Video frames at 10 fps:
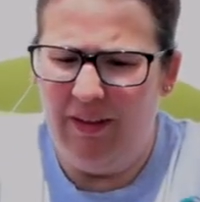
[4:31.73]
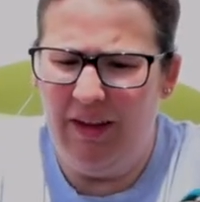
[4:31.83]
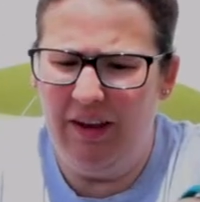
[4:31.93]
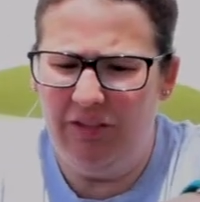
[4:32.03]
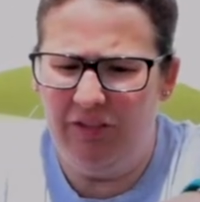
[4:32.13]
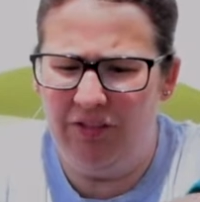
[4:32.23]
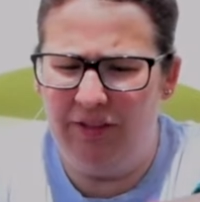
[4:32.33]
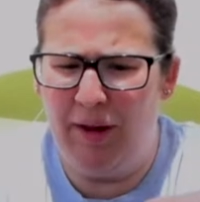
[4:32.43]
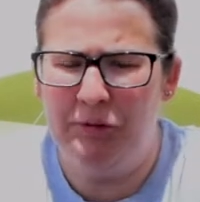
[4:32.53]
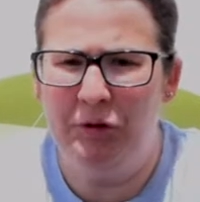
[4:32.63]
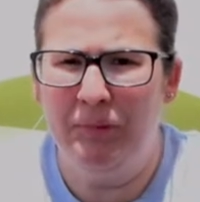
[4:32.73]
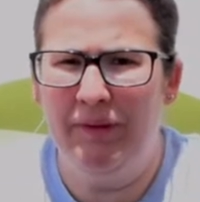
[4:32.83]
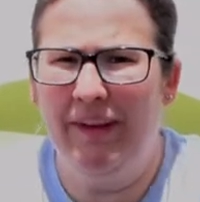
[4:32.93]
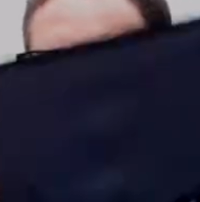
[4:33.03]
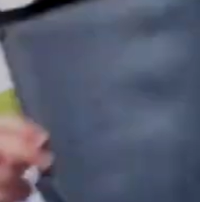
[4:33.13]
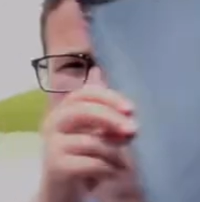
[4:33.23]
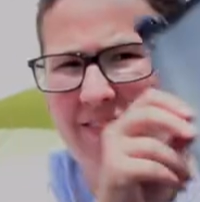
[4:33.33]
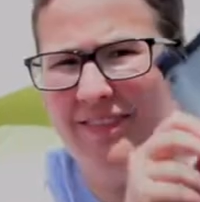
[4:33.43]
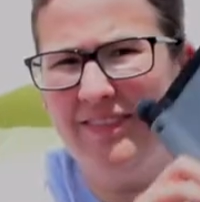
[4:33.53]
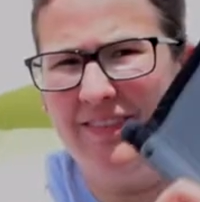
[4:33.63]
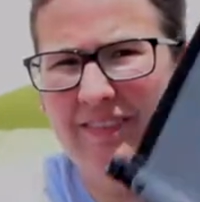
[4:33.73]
And it just snaps open like this.